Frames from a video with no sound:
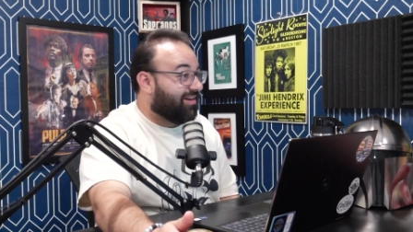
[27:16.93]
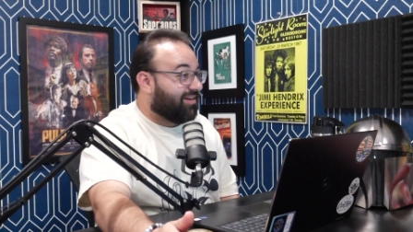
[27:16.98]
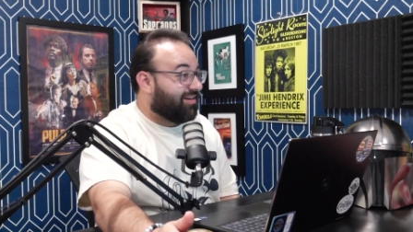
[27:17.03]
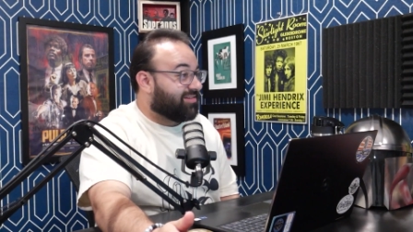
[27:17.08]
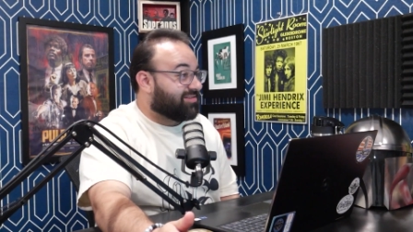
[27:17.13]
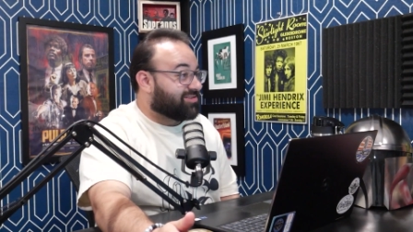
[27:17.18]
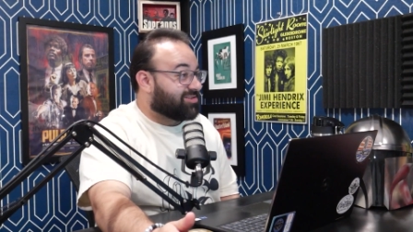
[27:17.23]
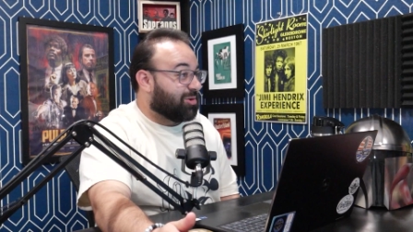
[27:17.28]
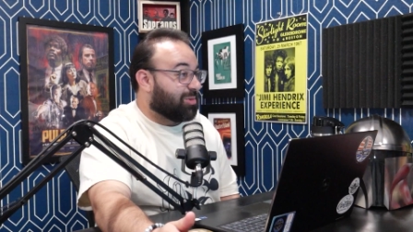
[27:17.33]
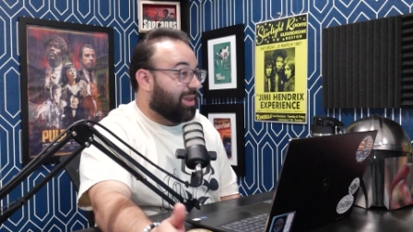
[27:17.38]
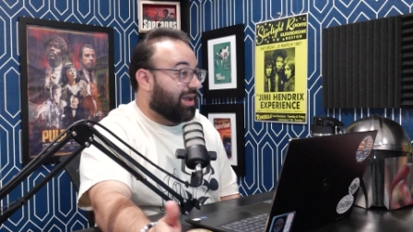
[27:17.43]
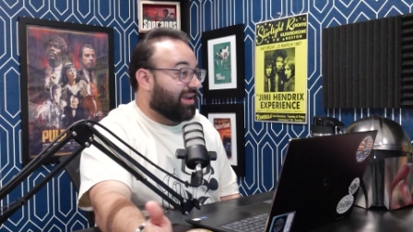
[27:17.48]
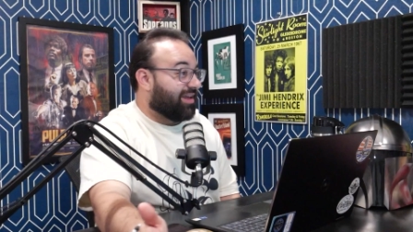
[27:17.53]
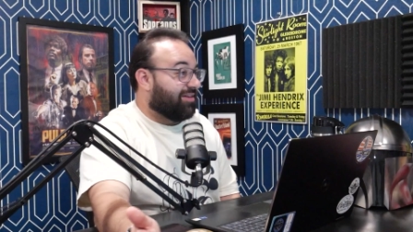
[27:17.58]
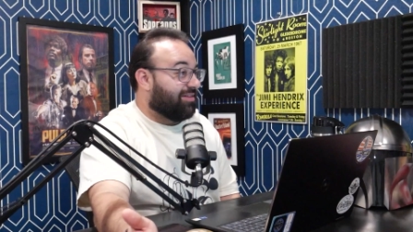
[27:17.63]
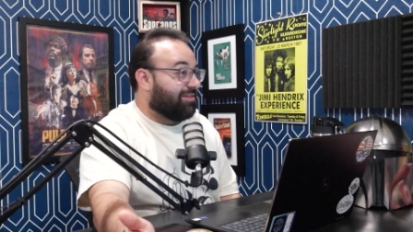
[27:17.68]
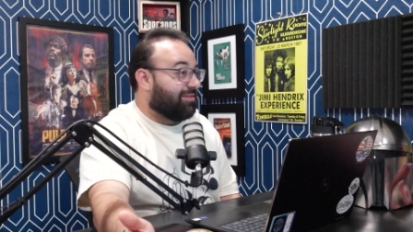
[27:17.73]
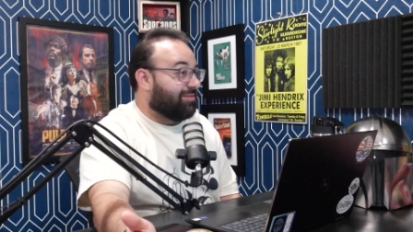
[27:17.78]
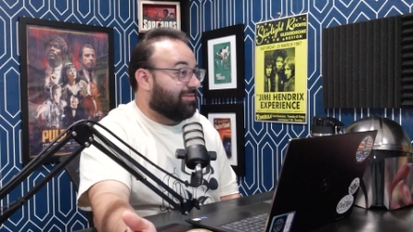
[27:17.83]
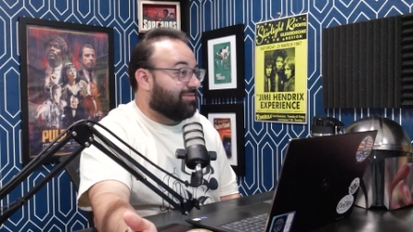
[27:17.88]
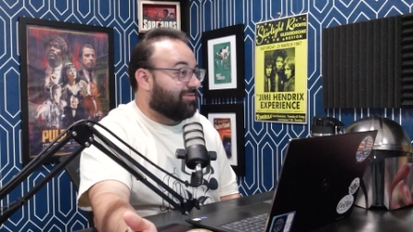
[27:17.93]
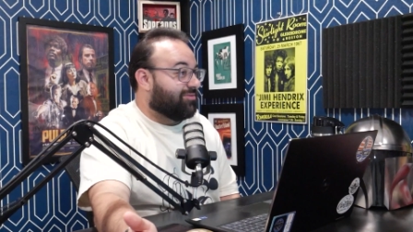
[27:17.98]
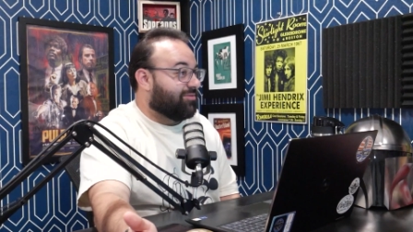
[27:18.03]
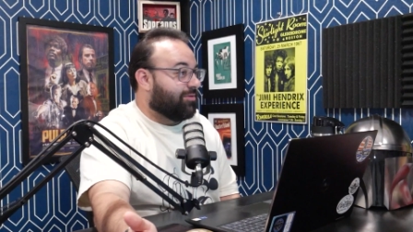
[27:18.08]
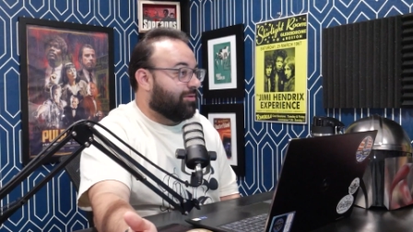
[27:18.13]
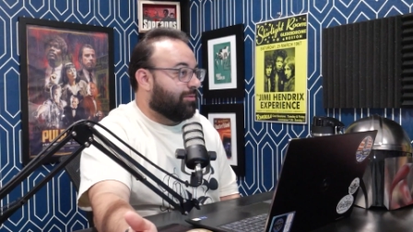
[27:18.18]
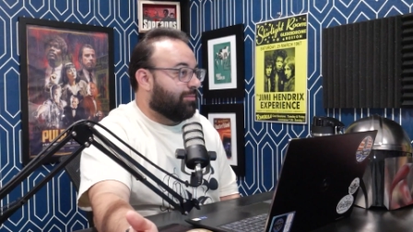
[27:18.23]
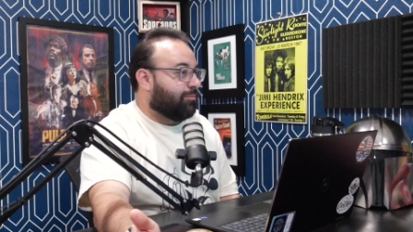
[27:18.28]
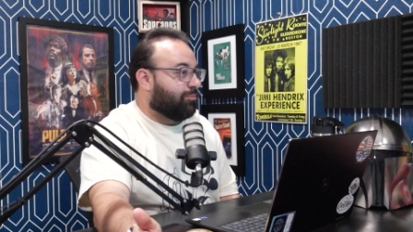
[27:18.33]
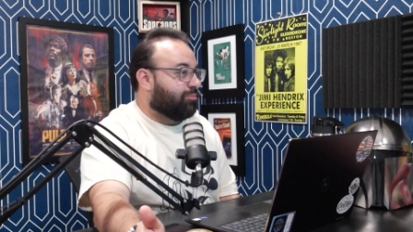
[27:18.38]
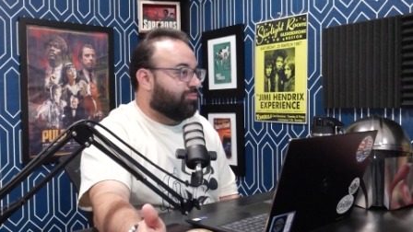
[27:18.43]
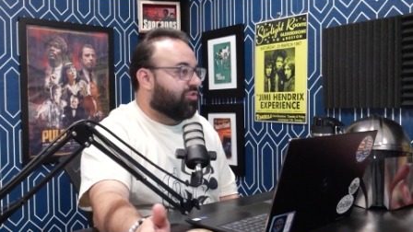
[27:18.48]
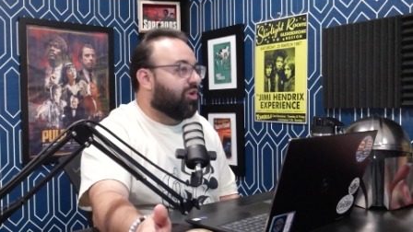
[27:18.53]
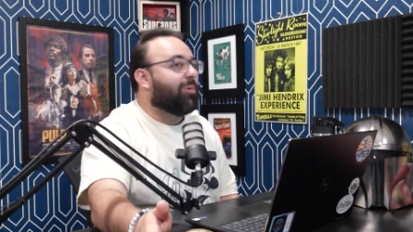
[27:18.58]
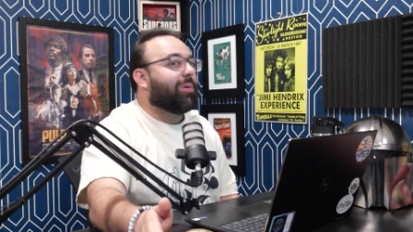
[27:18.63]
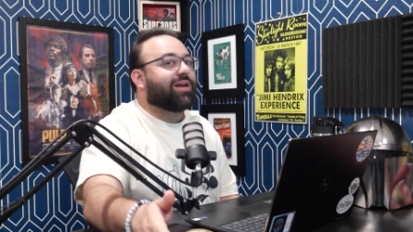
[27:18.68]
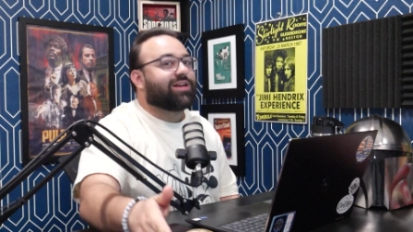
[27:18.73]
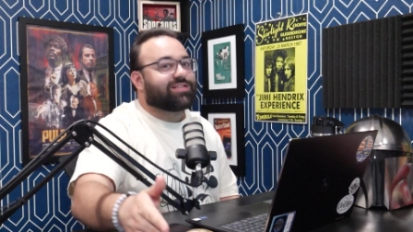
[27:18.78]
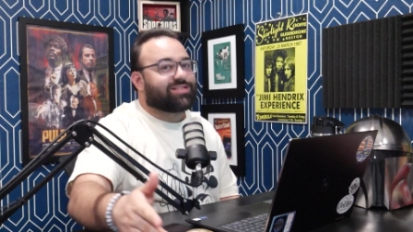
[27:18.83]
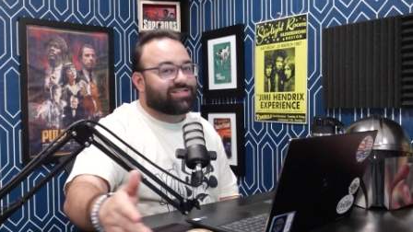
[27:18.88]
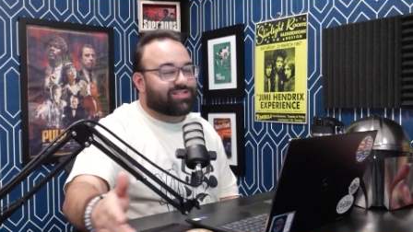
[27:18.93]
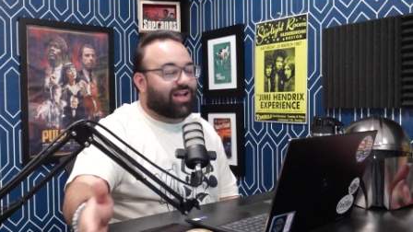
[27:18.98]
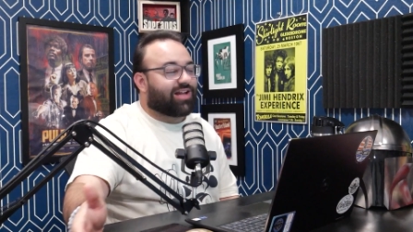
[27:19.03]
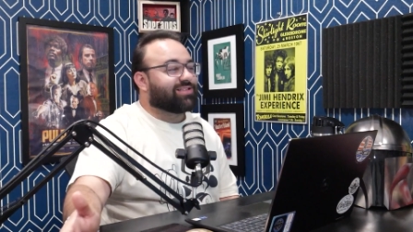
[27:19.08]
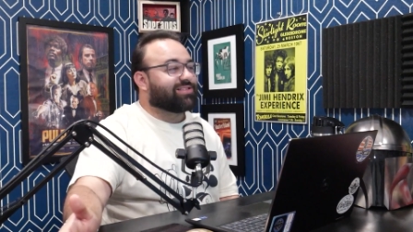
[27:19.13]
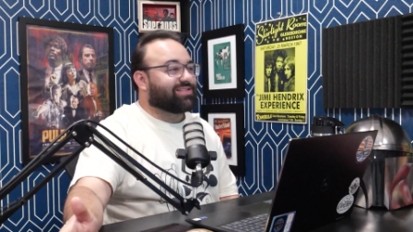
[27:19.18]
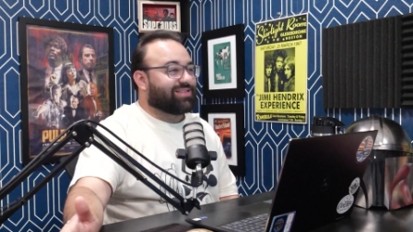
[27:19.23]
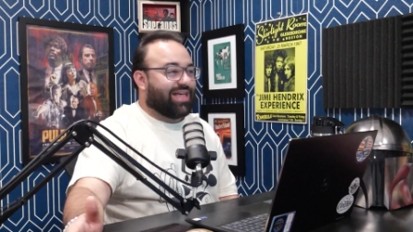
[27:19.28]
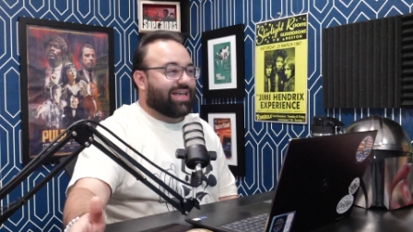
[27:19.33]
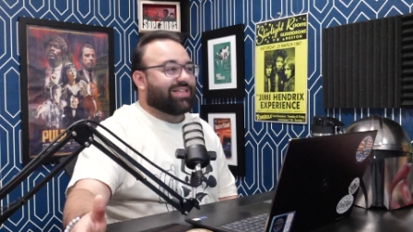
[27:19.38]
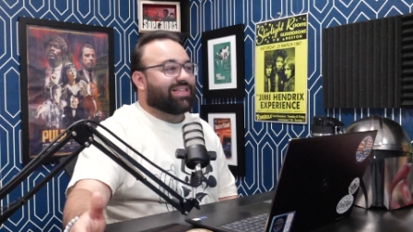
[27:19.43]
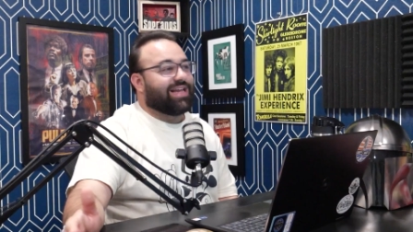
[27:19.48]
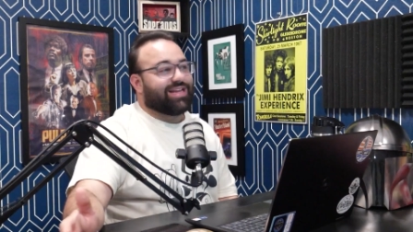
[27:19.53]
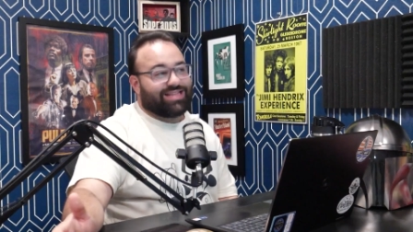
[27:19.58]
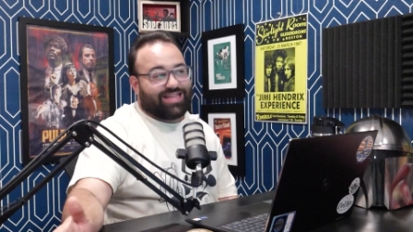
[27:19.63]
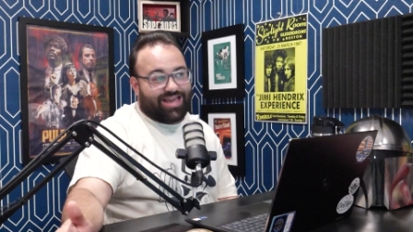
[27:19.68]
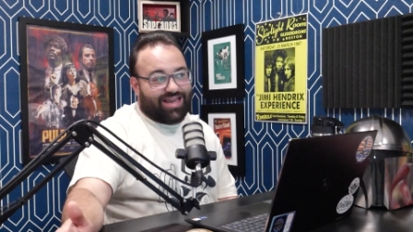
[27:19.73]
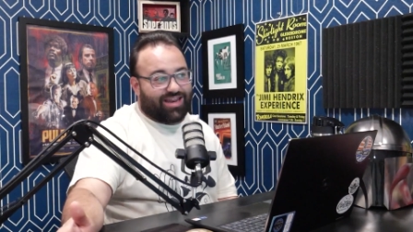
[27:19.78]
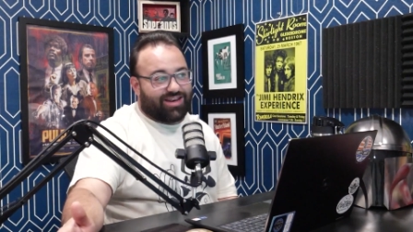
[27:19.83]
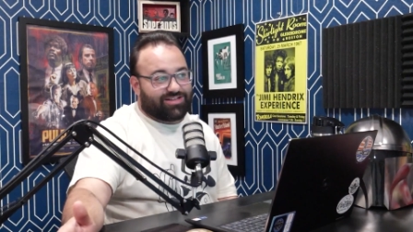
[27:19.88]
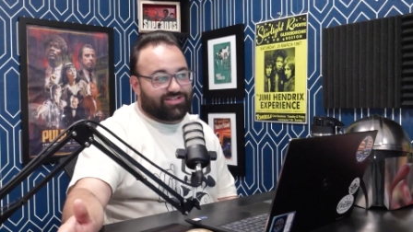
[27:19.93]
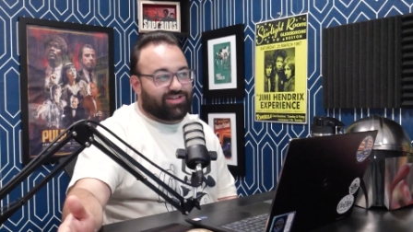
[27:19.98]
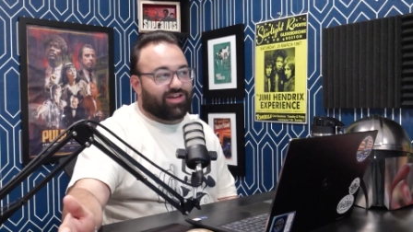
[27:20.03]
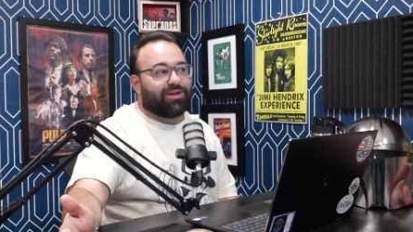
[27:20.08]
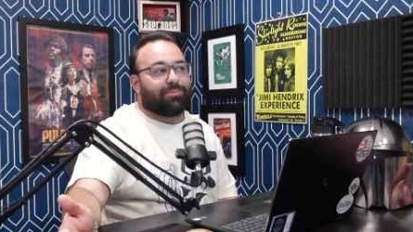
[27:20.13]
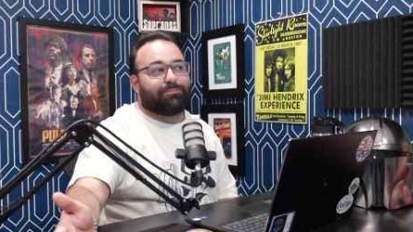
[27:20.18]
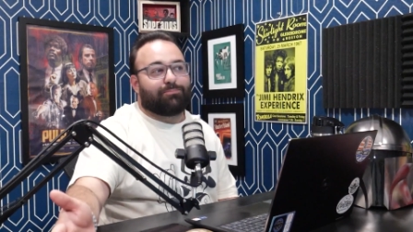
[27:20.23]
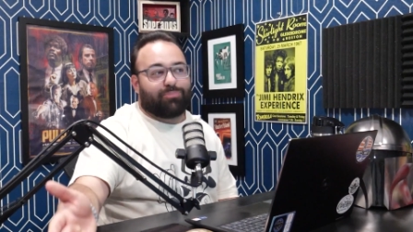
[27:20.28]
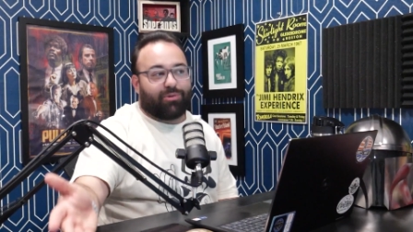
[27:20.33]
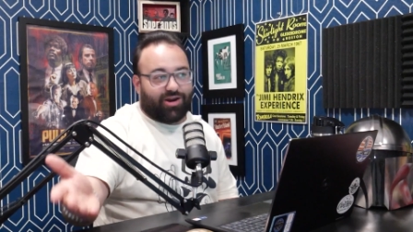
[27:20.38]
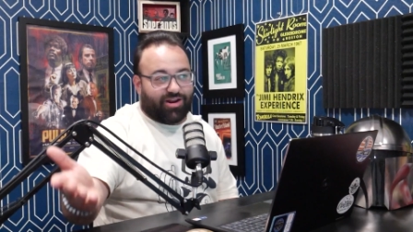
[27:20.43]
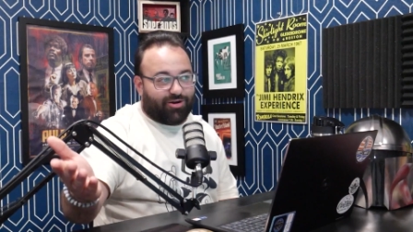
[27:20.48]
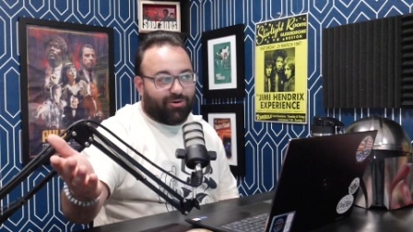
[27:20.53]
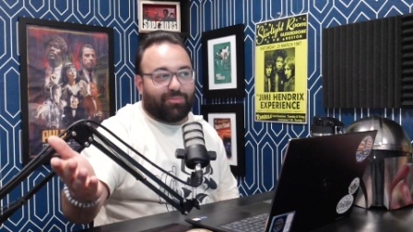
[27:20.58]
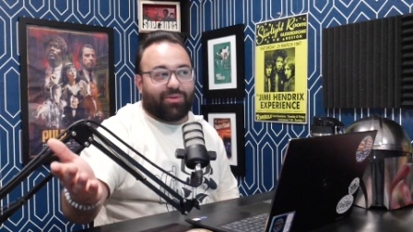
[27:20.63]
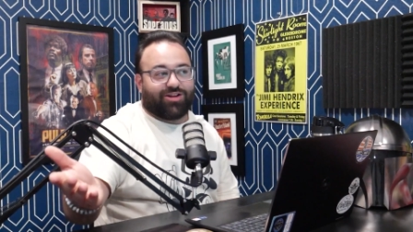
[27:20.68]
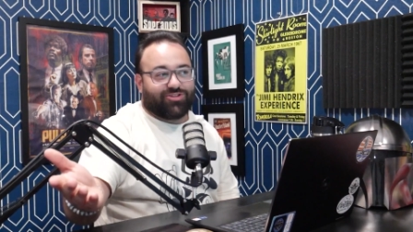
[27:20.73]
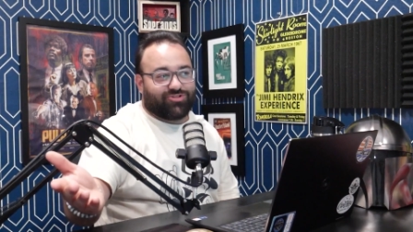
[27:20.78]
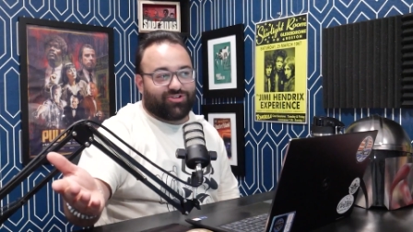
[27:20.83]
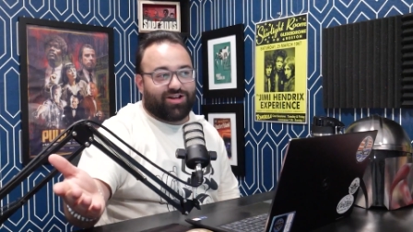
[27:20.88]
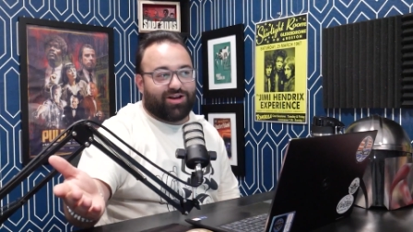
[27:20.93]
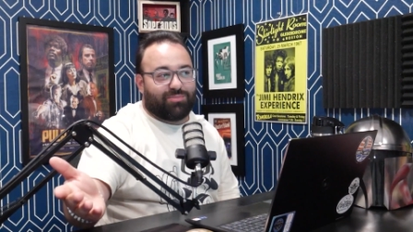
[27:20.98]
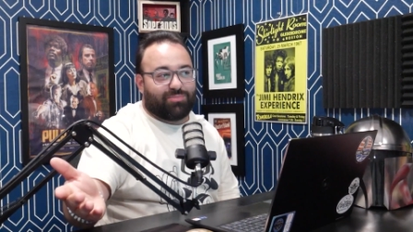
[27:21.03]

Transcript: So, like, doing stunts like they did is going to bring your budget up.